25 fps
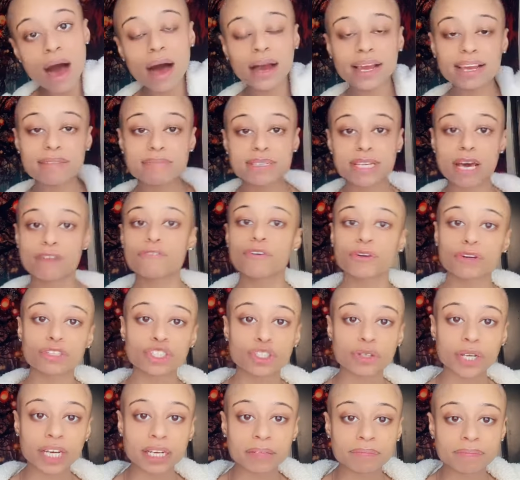Hung himself on
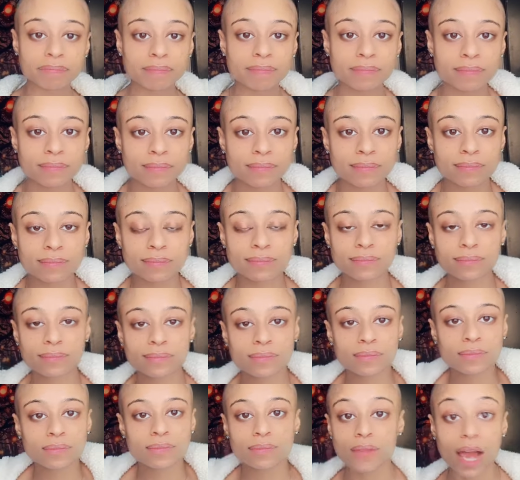a tree.
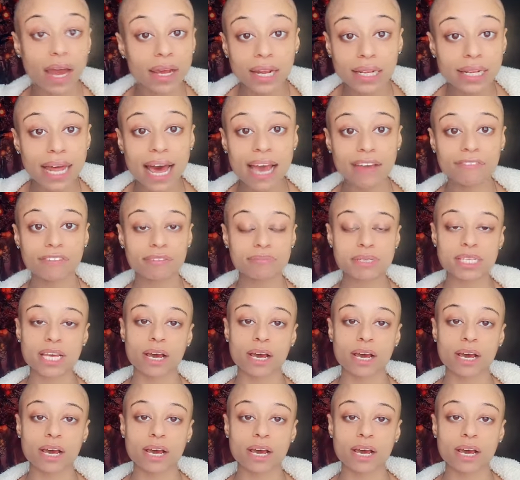Unalived